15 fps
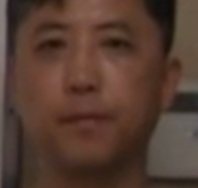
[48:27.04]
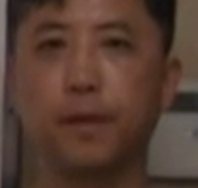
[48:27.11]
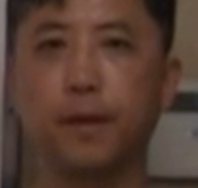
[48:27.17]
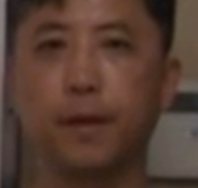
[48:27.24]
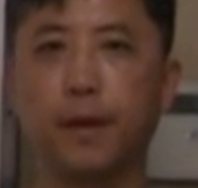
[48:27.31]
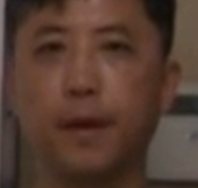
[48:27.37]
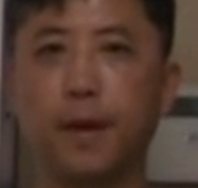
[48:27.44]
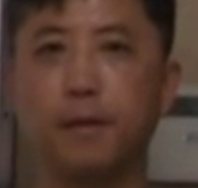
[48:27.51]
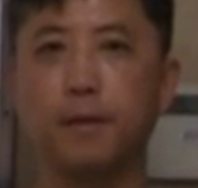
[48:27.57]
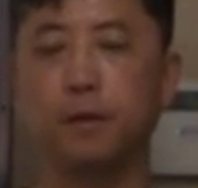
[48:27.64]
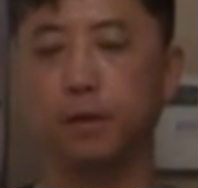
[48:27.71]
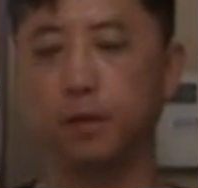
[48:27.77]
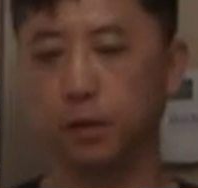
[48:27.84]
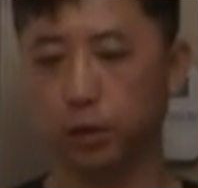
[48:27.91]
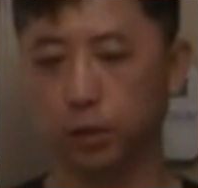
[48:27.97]
Okay,
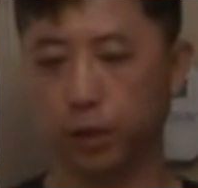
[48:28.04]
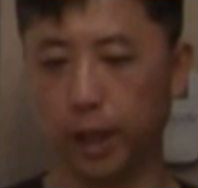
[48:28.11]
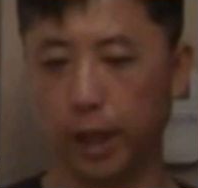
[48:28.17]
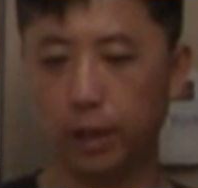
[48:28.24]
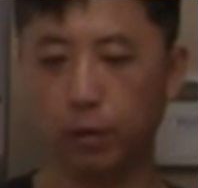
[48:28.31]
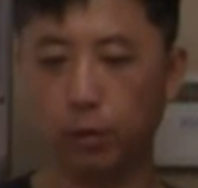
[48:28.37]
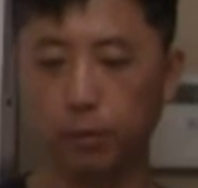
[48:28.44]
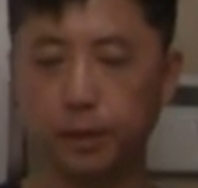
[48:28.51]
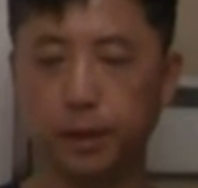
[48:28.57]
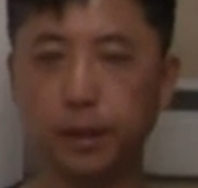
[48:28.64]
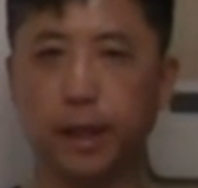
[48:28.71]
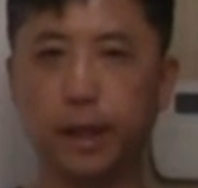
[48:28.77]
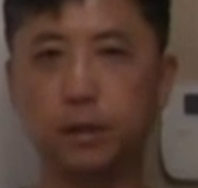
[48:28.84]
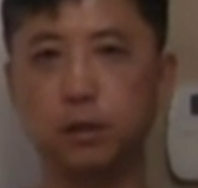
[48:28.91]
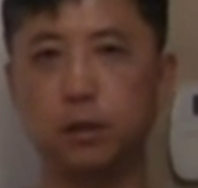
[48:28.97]
so that will be the
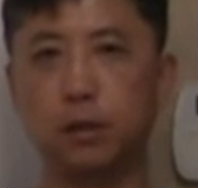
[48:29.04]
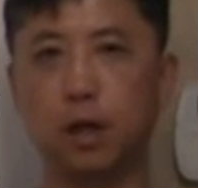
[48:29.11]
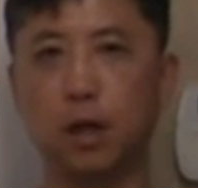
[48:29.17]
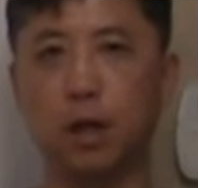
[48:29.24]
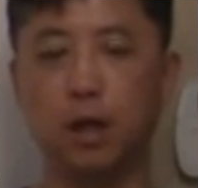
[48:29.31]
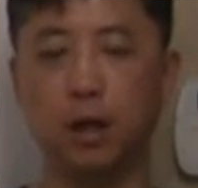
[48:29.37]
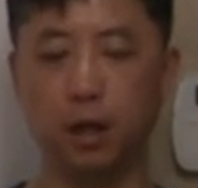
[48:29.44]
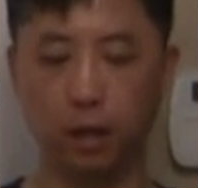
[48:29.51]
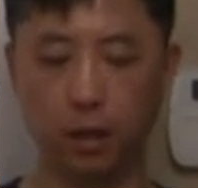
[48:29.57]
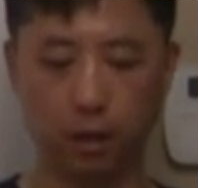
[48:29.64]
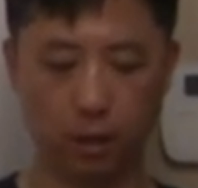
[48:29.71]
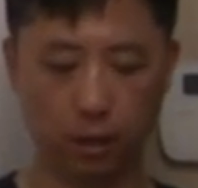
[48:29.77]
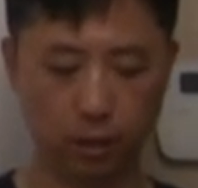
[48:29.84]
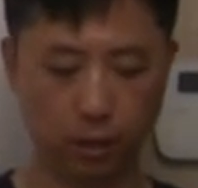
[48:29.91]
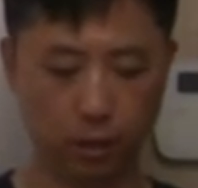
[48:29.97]
next
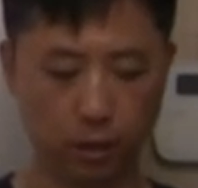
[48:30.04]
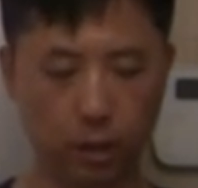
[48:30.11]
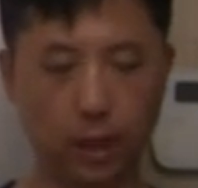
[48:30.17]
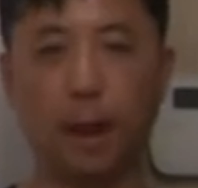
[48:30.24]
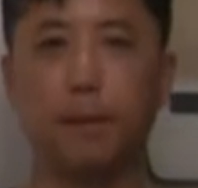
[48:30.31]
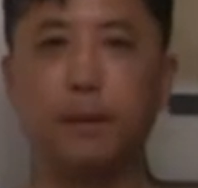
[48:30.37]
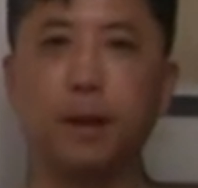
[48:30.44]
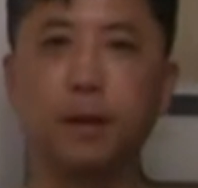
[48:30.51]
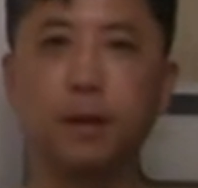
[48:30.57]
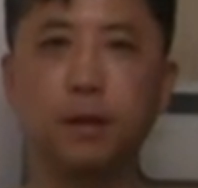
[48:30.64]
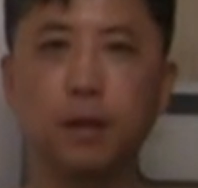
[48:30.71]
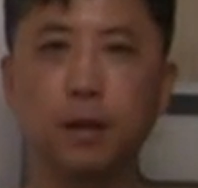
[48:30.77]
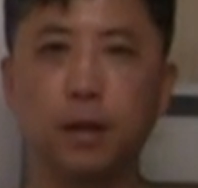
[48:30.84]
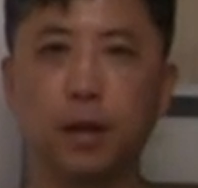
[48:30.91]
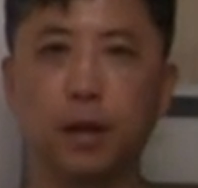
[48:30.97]
topic,
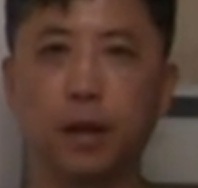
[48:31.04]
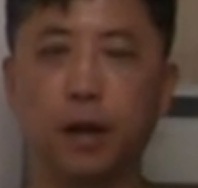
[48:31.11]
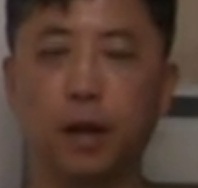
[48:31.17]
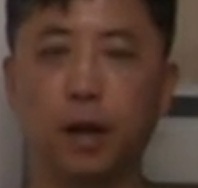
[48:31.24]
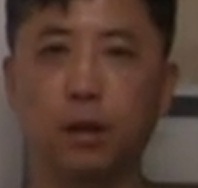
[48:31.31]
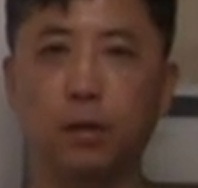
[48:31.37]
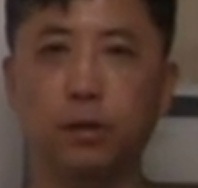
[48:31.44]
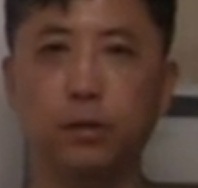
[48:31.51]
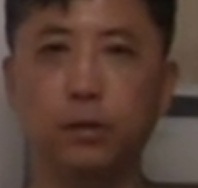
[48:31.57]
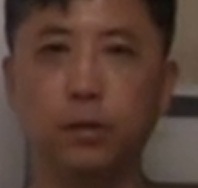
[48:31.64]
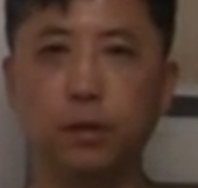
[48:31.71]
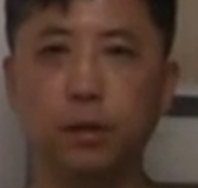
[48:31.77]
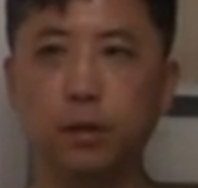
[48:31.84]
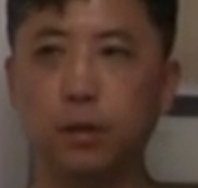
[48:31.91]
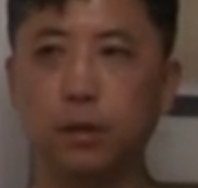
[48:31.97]
and I'll
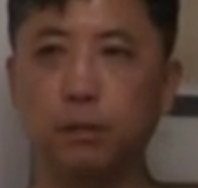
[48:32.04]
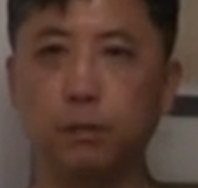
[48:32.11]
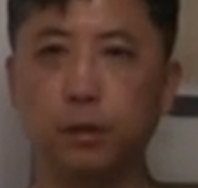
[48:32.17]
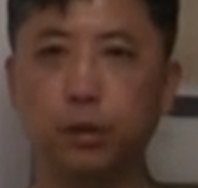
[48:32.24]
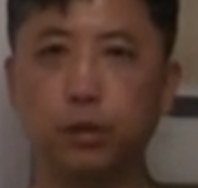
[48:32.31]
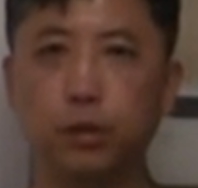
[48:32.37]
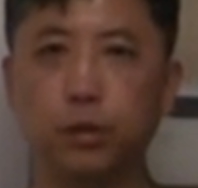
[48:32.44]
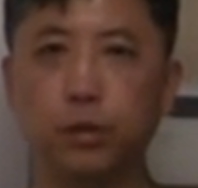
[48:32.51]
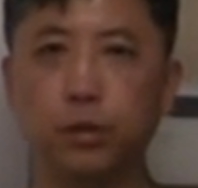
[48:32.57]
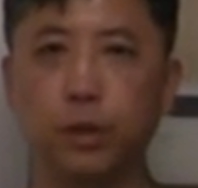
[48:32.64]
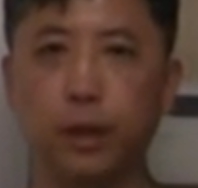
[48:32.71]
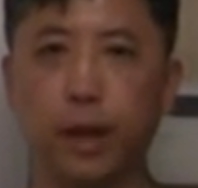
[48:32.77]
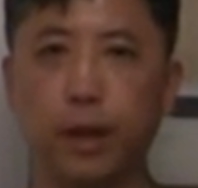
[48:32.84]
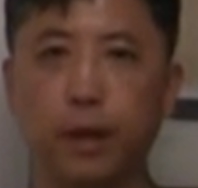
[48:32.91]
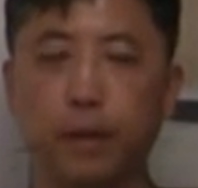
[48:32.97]
meet you there.